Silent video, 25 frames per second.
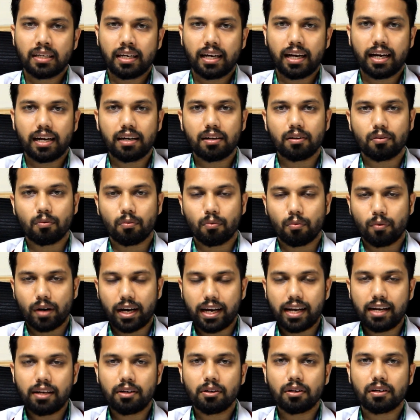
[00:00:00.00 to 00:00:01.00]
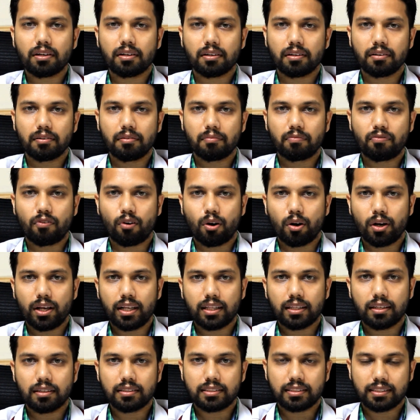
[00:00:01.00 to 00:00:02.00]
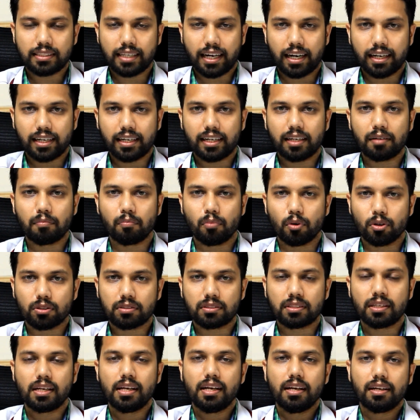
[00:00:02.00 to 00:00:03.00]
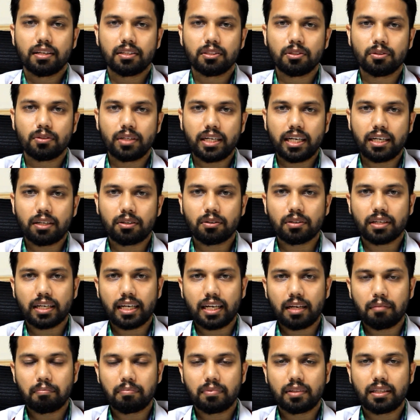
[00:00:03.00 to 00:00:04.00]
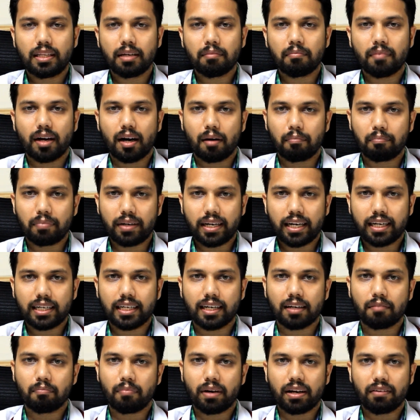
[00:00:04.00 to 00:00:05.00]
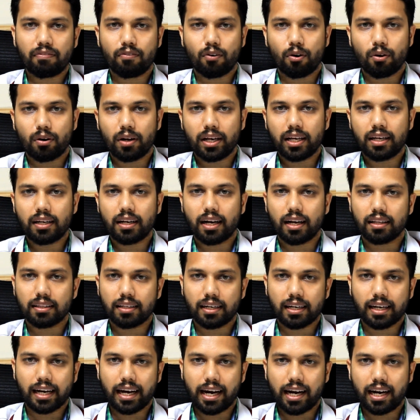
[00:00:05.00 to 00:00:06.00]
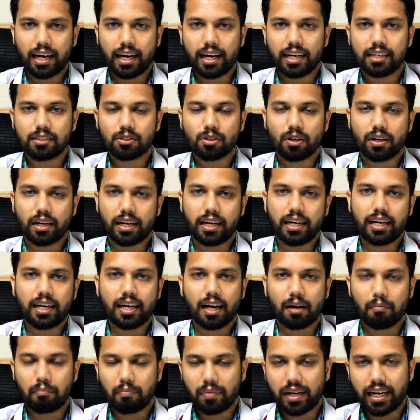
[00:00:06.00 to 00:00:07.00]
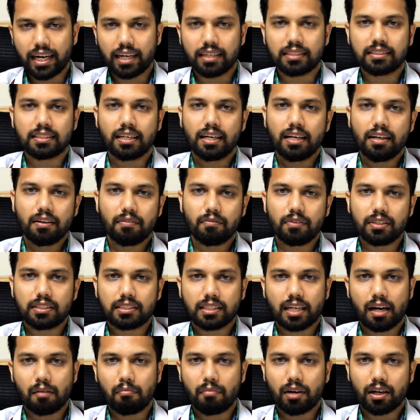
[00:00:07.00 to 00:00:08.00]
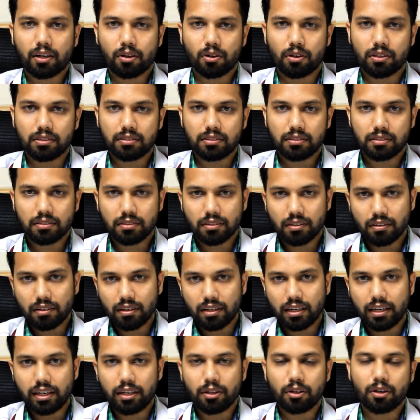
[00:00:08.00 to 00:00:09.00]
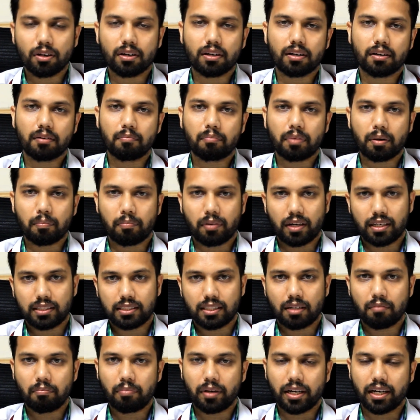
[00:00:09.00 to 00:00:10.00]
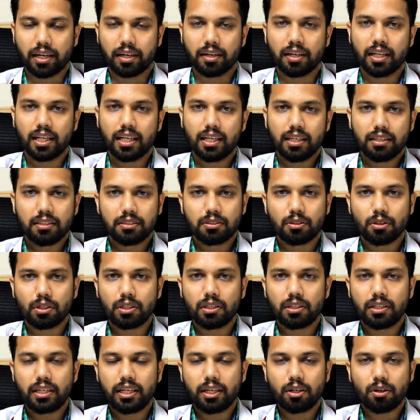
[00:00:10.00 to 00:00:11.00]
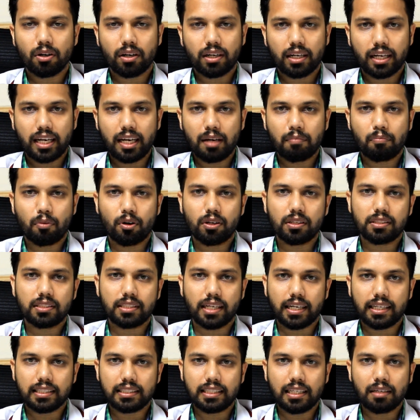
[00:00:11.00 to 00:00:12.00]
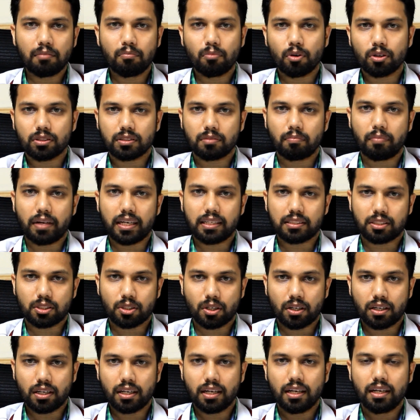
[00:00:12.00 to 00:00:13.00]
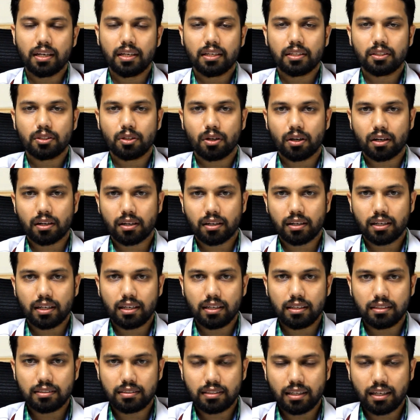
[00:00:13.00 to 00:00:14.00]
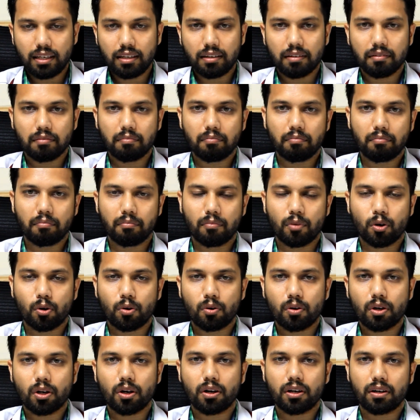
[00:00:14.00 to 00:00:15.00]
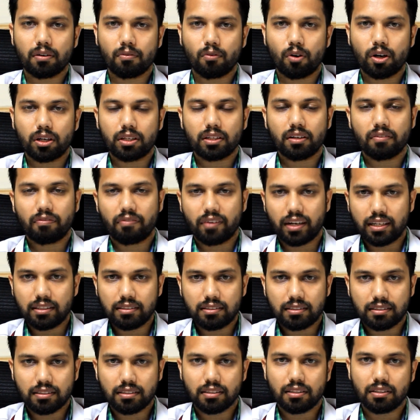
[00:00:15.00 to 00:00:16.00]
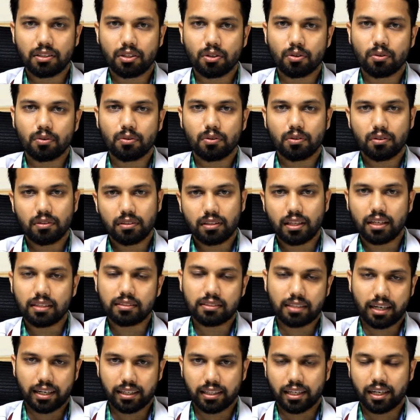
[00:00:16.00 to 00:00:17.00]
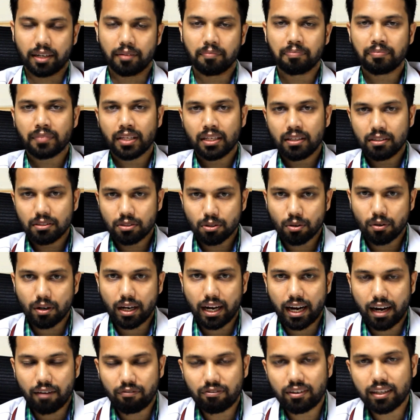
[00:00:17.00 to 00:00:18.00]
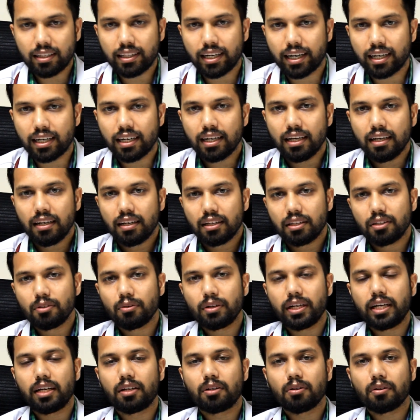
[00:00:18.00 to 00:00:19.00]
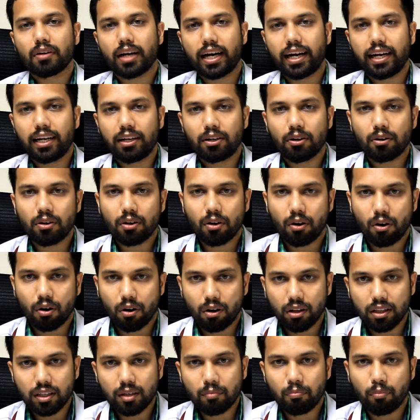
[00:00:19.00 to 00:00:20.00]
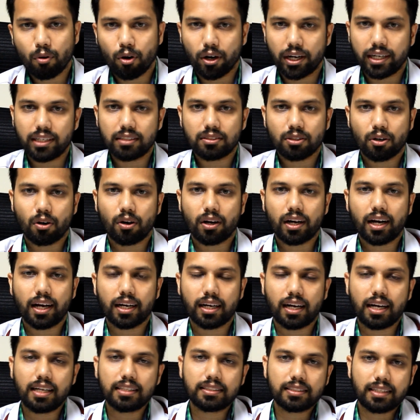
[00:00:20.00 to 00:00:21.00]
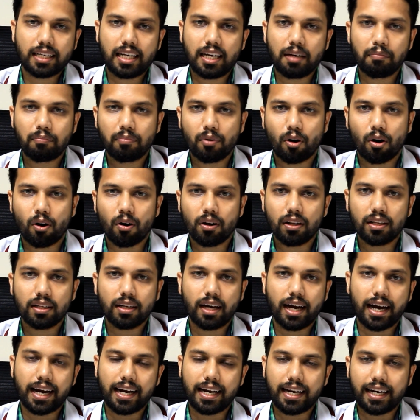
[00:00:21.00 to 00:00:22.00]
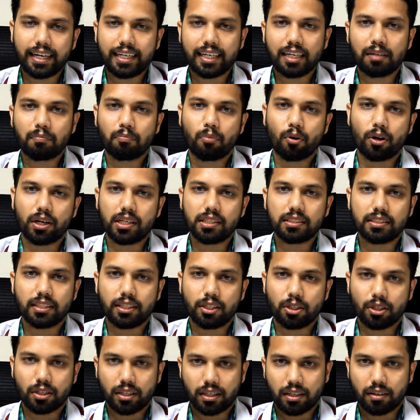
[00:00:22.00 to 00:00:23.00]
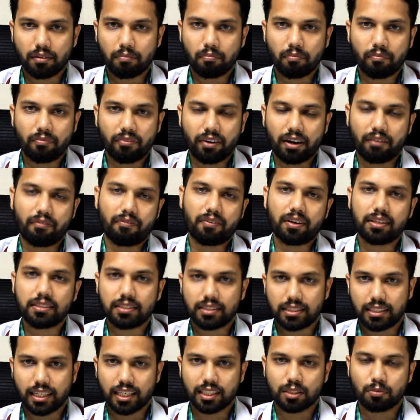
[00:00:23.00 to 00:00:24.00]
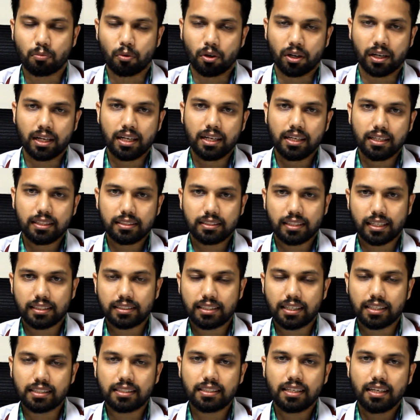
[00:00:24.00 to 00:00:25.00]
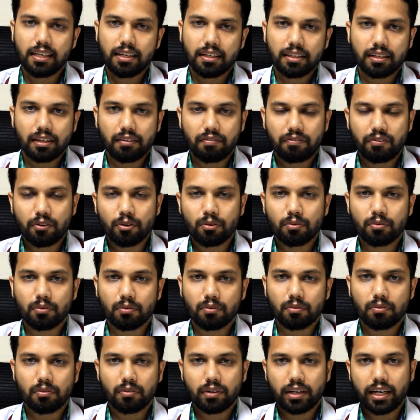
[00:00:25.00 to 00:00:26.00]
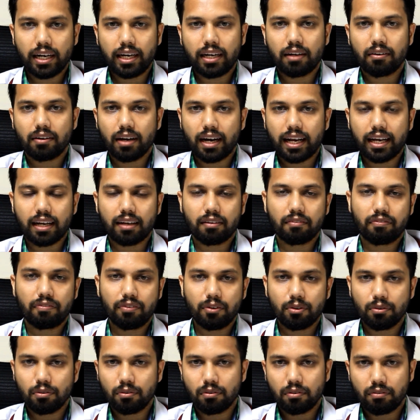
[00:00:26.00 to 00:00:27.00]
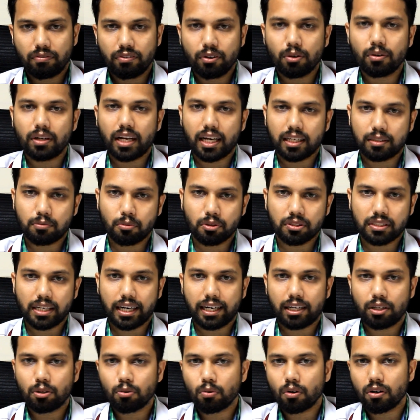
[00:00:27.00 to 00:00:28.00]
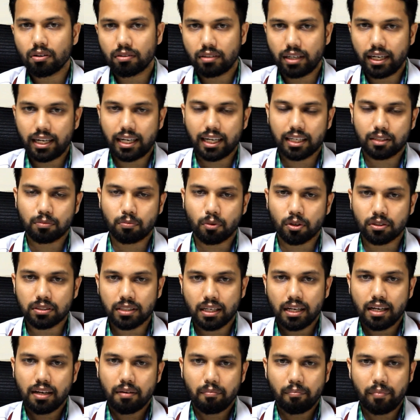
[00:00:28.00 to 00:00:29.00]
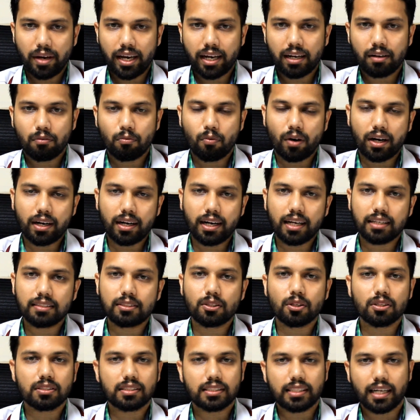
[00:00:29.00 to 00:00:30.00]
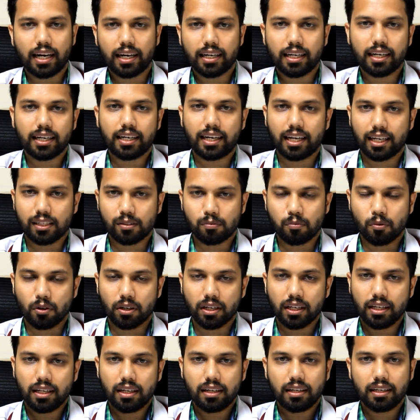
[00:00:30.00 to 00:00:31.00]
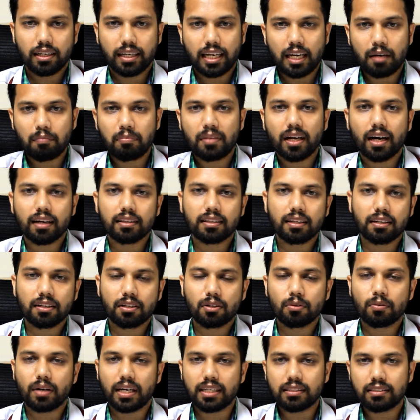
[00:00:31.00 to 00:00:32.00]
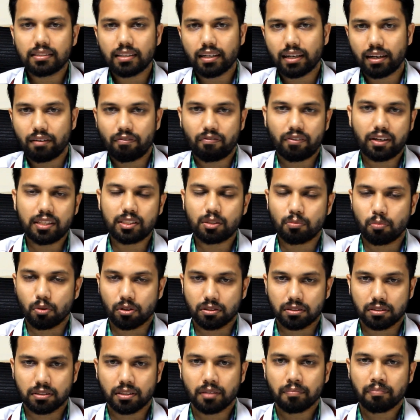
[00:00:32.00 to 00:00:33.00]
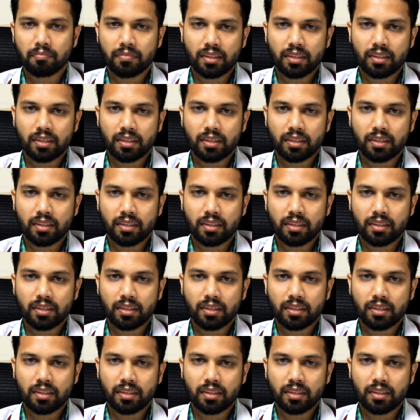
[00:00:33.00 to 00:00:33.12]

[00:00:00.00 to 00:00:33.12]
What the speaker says: And while you're following the standard books, you need to keep them updated by following other guidelines or any updates which come across in your preparation period. So you need not keep on changing books based on your easy mode or what your friends do, things like that. So after that, you need to write down all the points or at least keep all the highlighted points in your reference textbook. Such as if you read like few textbooks, like 2 or 3 textbooks, make one as your standard textbook, keep the other 2 as reference books.